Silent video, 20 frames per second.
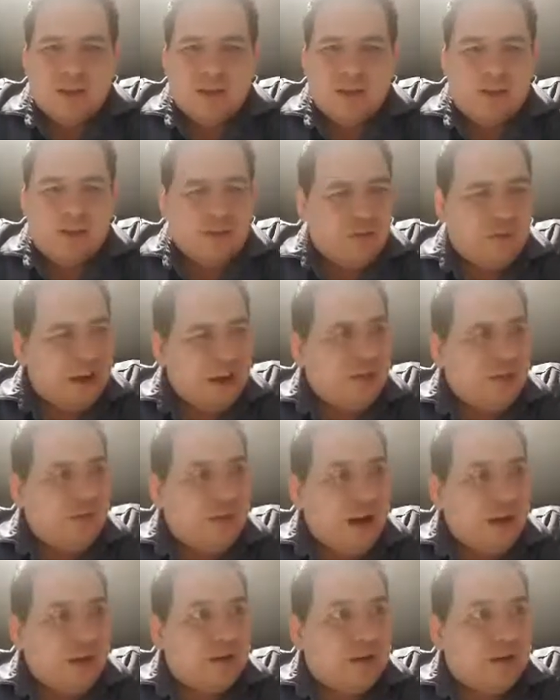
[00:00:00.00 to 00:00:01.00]
The thing I've
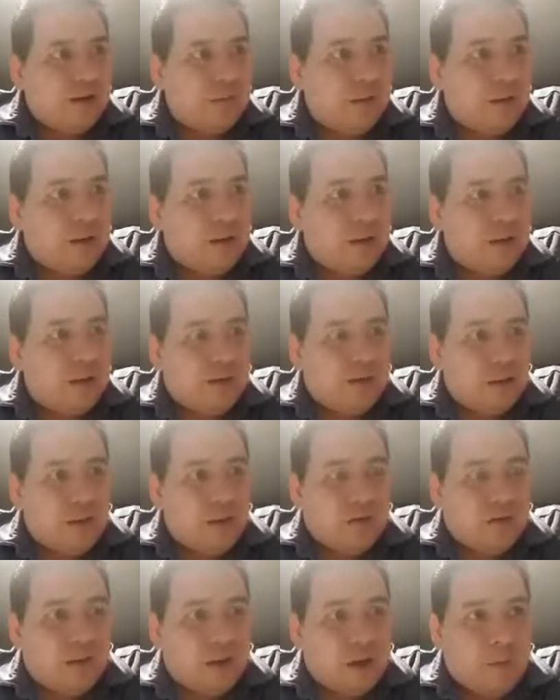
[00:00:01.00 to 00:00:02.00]
found I've been in this league
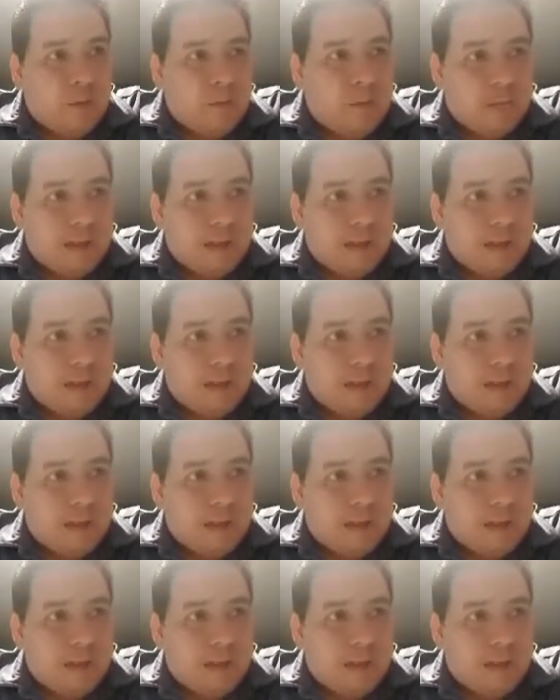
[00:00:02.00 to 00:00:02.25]
for